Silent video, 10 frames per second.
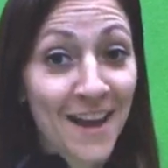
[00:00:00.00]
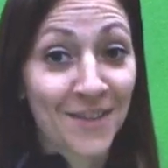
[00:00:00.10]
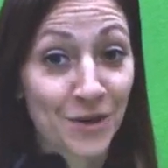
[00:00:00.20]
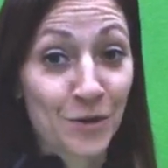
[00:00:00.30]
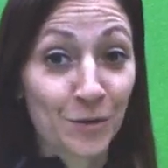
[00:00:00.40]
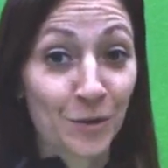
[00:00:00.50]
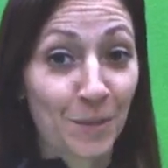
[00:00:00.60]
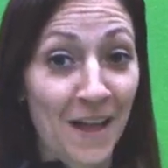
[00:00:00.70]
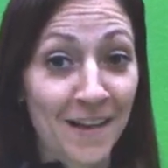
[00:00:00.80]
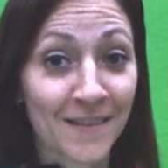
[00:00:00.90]
day at the
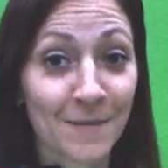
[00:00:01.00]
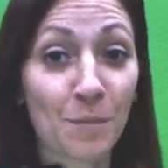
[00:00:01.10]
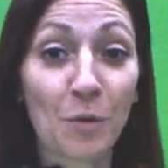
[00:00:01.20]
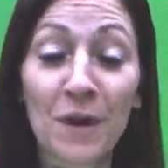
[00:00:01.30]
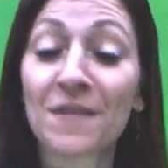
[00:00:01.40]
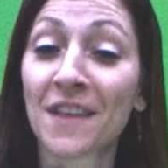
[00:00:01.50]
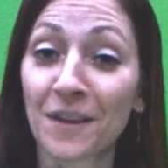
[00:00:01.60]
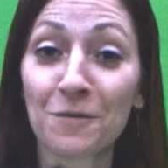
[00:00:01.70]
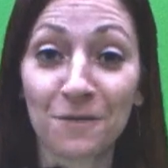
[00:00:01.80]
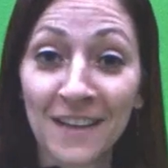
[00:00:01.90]
Googleplex, but we have
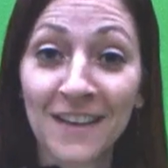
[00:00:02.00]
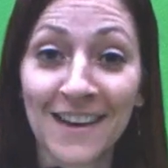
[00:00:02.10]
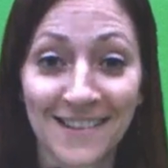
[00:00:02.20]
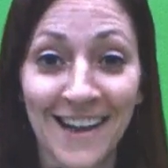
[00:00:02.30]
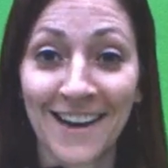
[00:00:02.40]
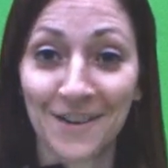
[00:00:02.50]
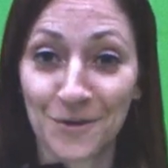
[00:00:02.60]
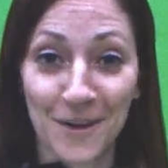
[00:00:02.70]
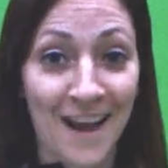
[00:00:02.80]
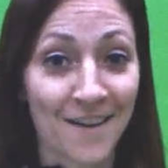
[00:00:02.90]
something really exciting
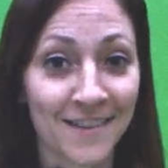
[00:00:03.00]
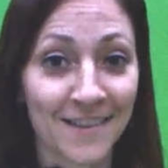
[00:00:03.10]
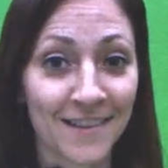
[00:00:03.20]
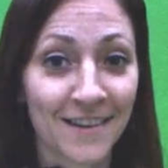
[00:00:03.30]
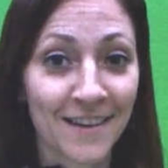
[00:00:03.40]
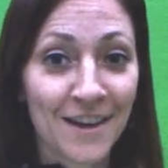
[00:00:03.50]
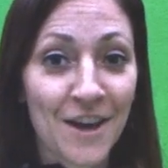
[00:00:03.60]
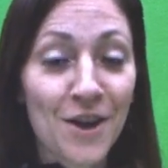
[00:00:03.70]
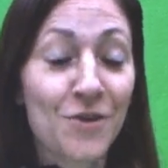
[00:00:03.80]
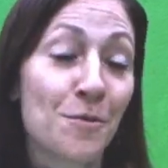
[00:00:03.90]
to announce.
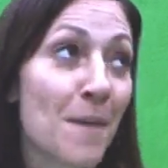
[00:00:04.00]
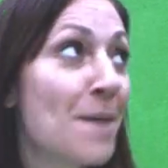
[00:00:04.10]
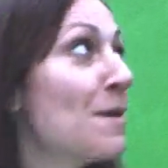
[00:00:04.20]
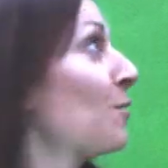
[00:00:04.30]
You may